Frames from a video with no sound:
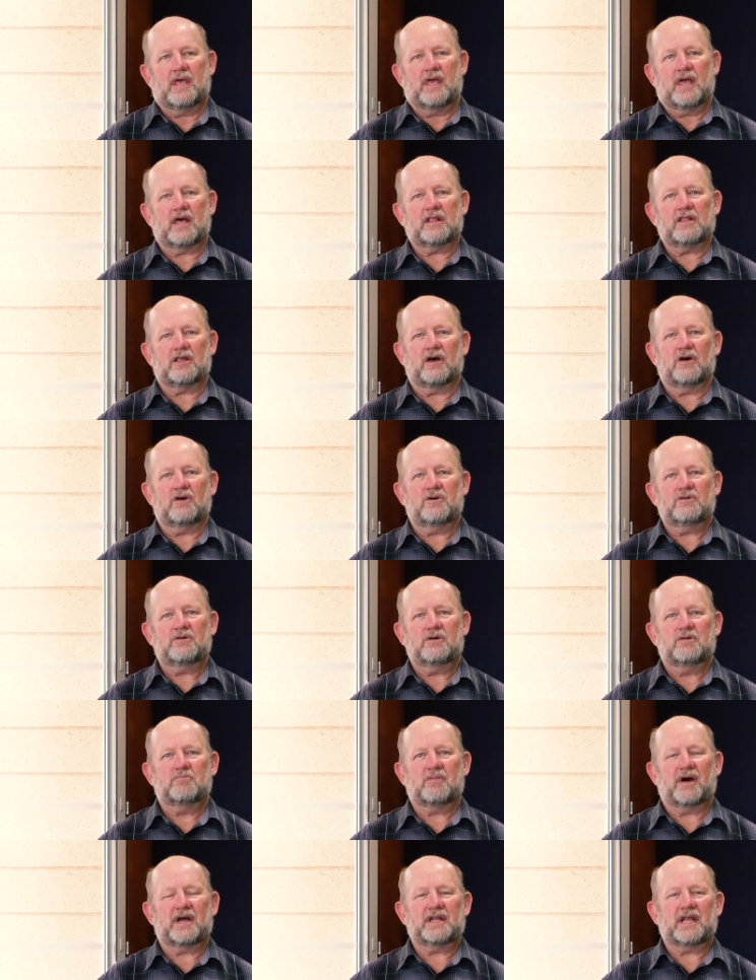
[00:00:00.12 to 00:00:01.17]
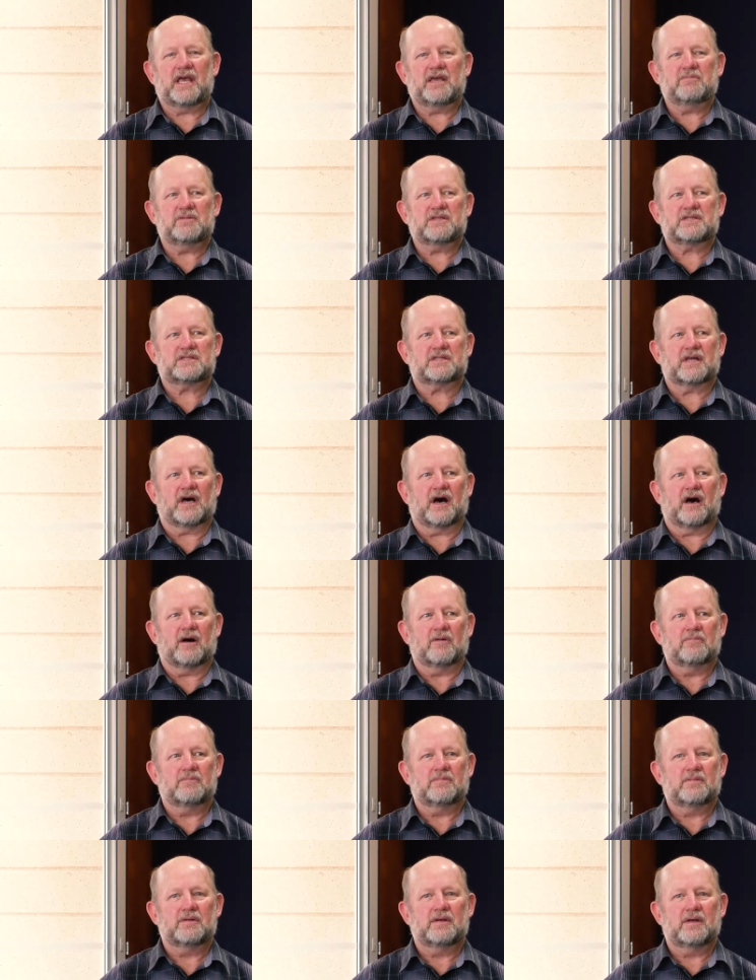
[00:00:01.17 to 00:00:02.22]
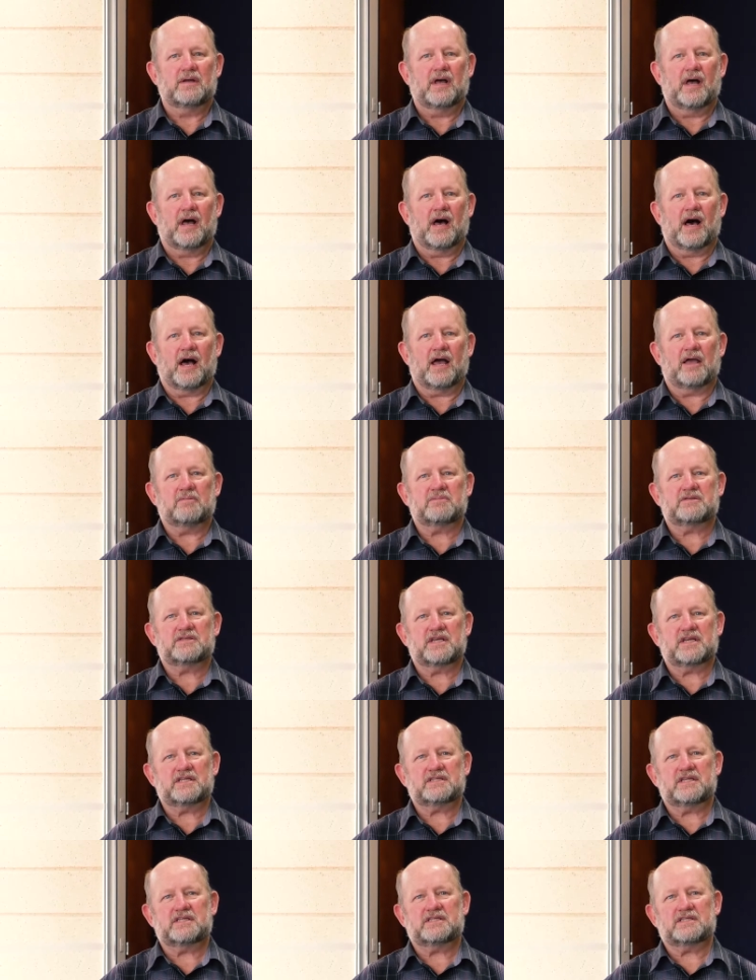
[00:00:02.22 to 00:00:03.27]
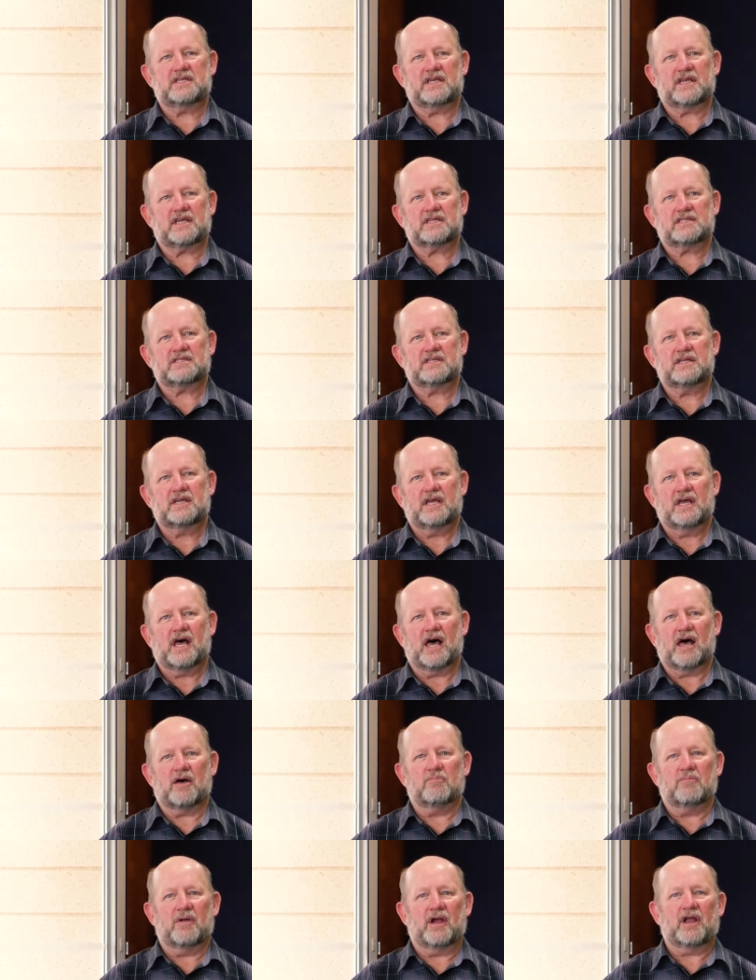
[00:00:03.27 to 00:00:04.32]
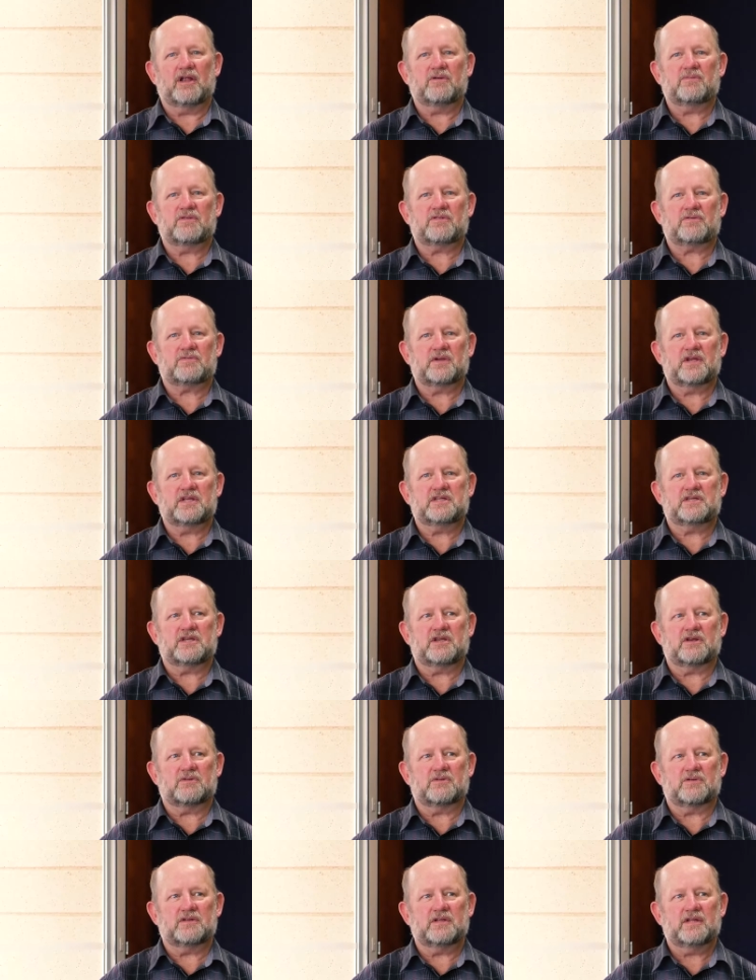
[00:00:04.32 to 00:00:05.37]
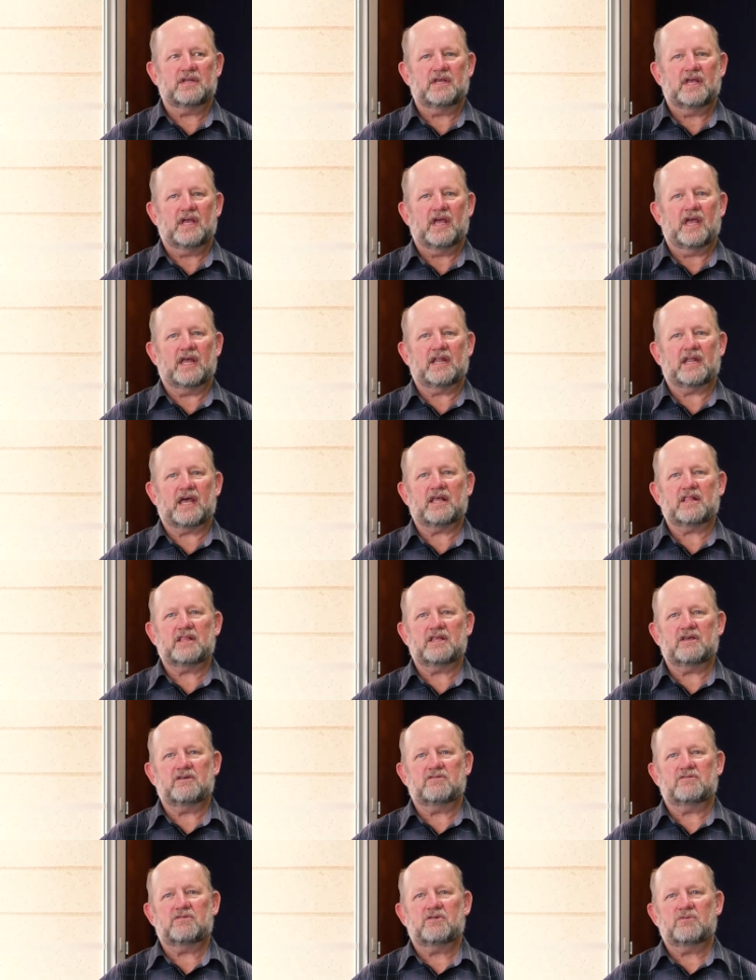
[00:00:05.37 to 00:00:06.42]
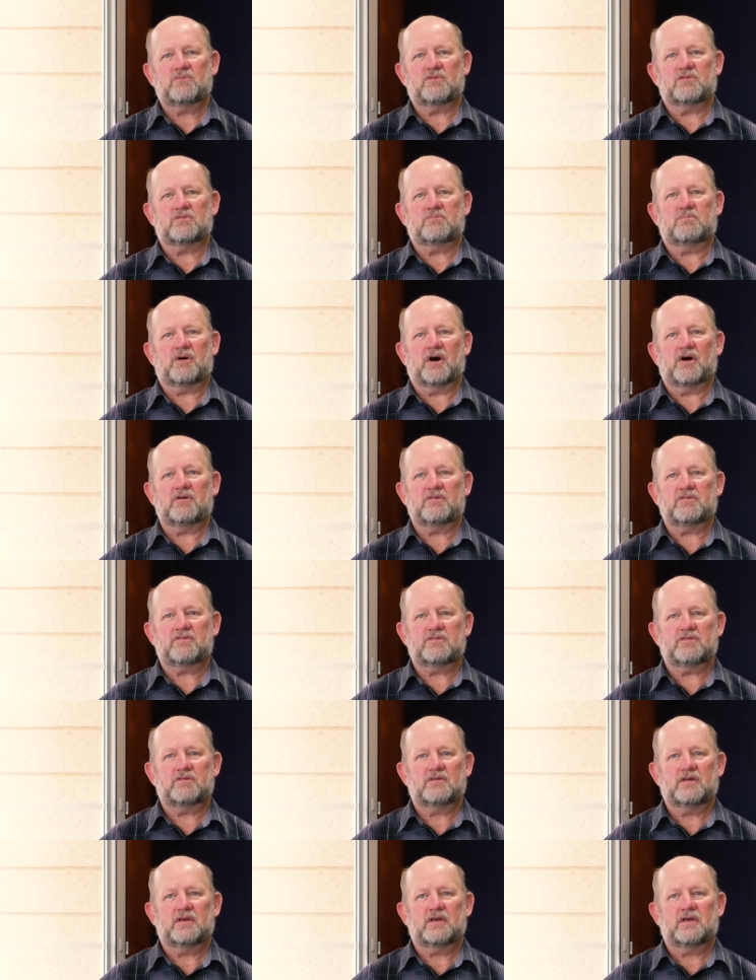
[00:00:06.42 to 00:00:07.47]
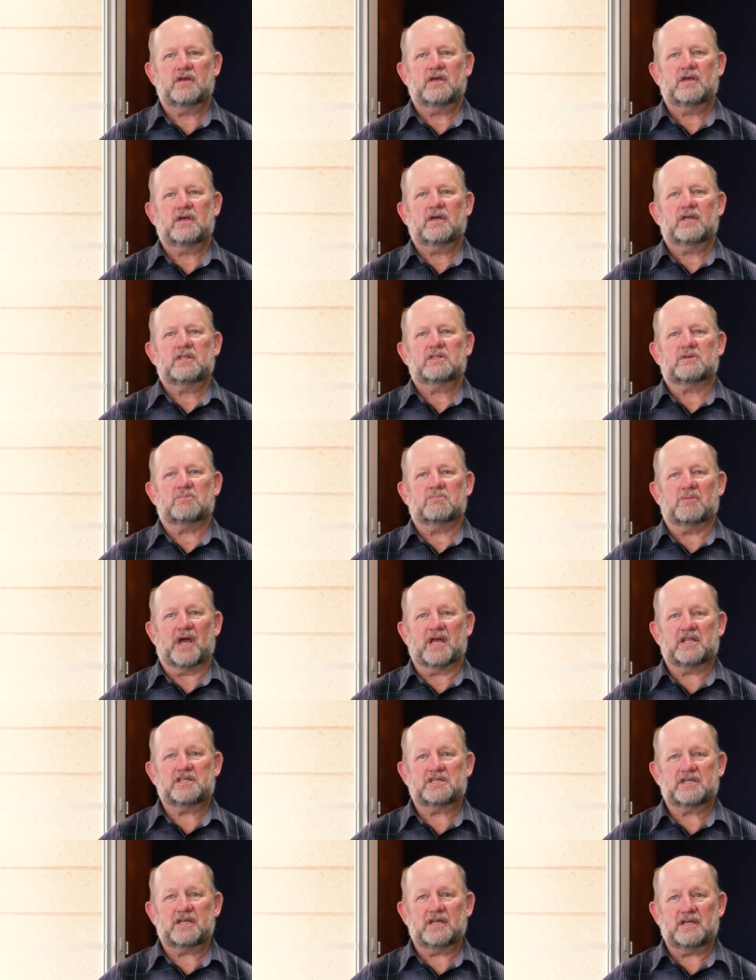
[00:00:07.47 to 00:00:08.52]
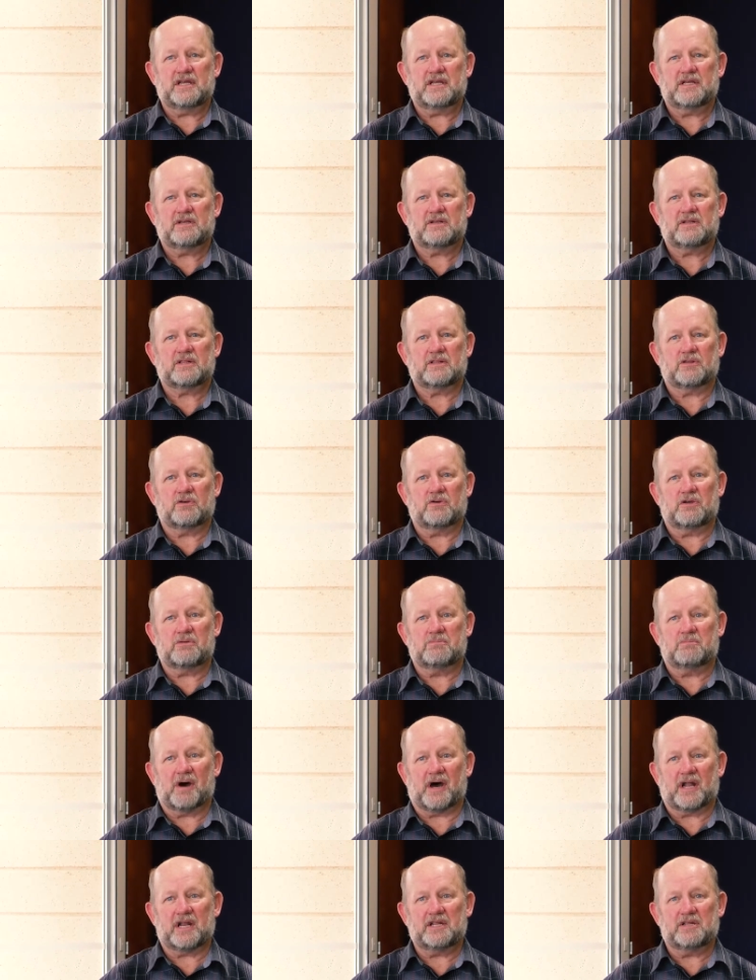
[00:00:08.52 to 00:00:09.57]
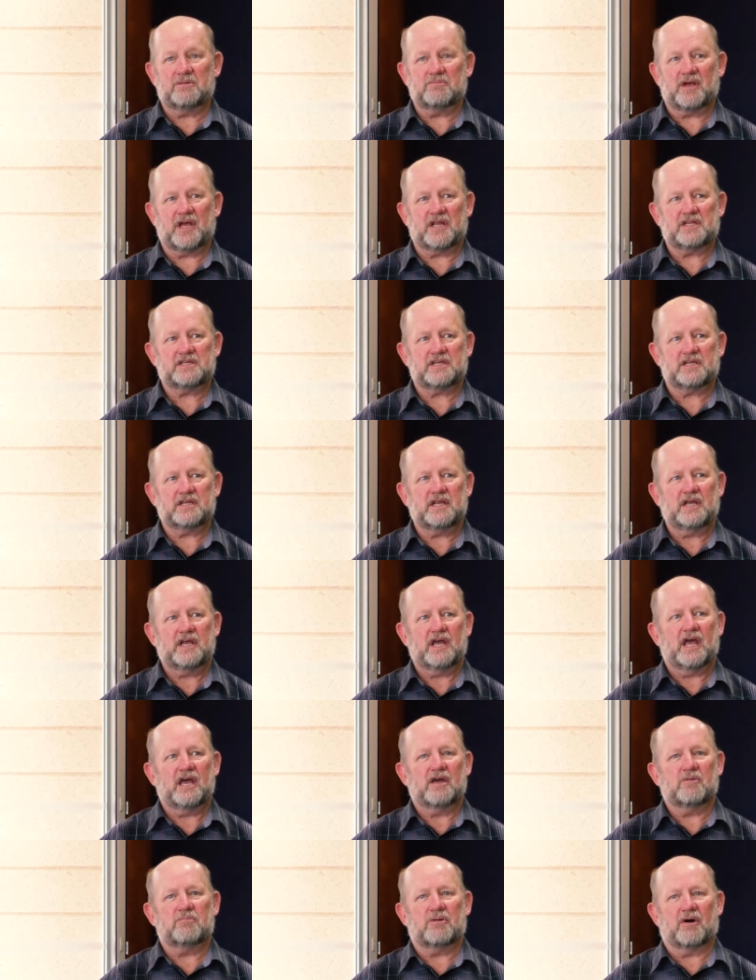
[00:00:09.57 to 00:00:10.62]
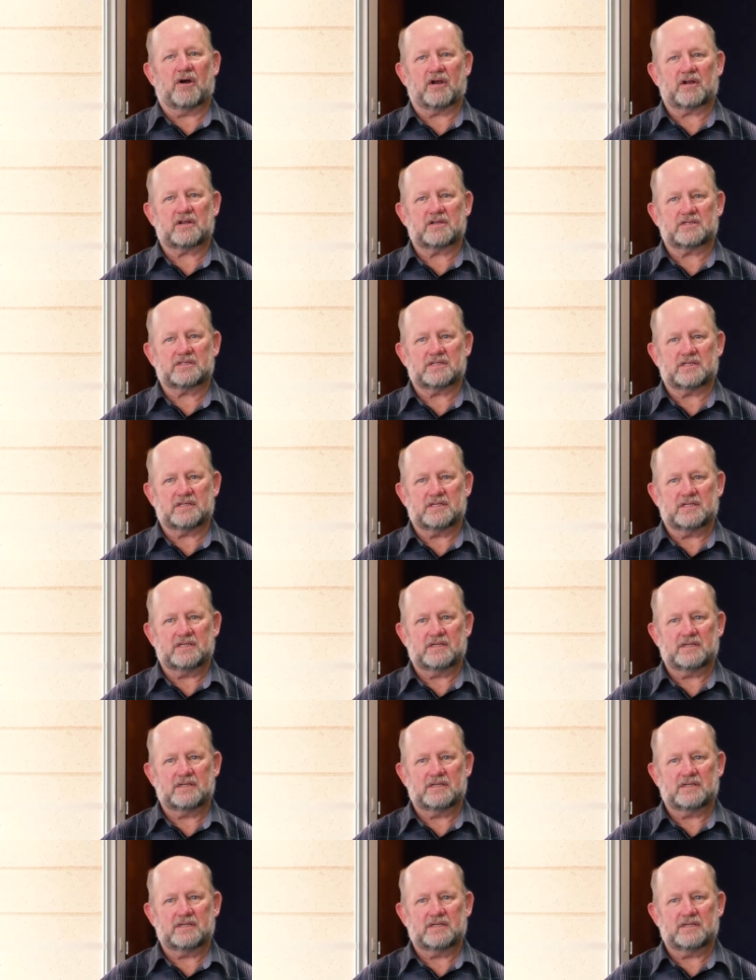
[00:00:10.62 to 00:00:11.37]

Hello, my name is Tom. I am 66, I'm married with three children, and I live with both dementia, Lewy body dementia, and Parkinson.